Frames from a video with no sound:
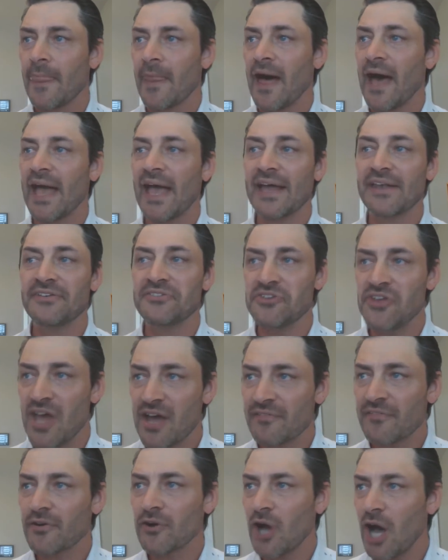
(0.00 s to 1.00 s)
I had
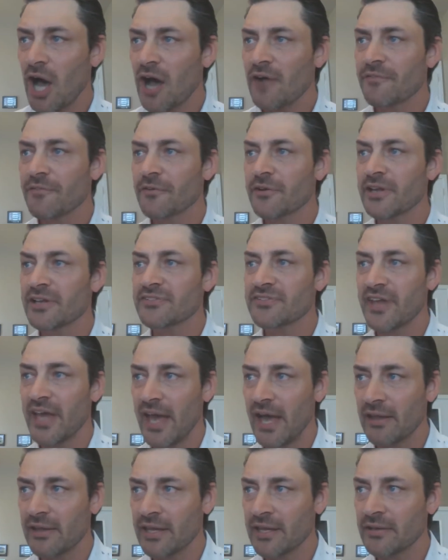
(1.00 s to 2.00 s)
never offered it to
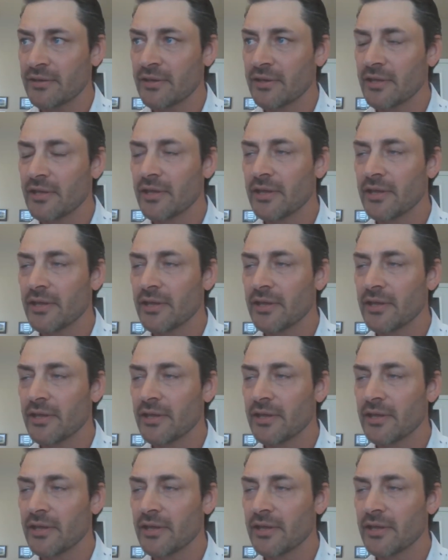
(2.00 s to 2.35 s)
Helen,